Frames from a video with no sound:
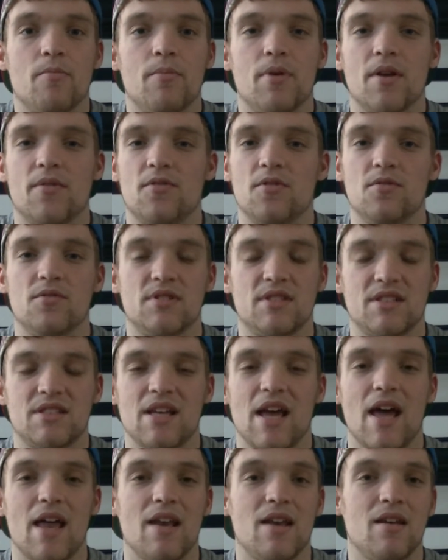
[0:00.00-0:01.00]
But if you
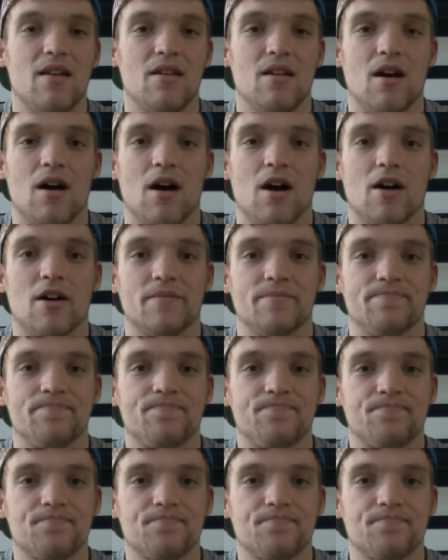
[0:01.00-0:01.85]
set the